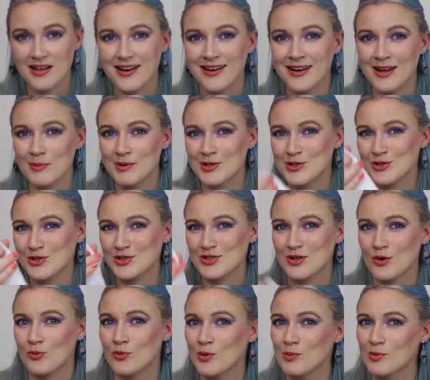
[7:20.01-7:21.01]
Let me
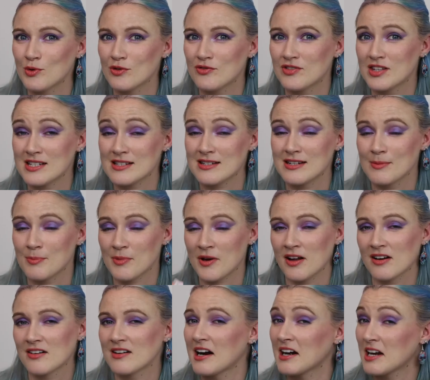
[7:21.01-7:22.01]
just remove this lip
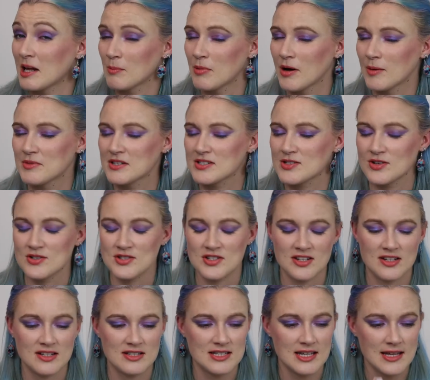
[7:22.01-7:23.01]
colour and I'll pop this on so
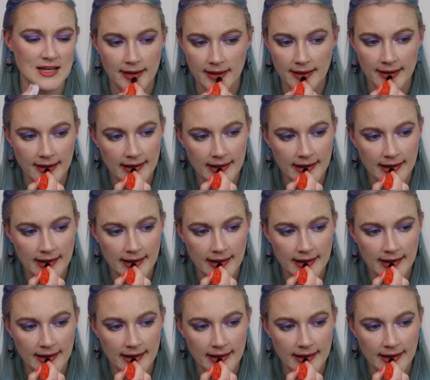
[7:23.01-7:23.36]
you can see.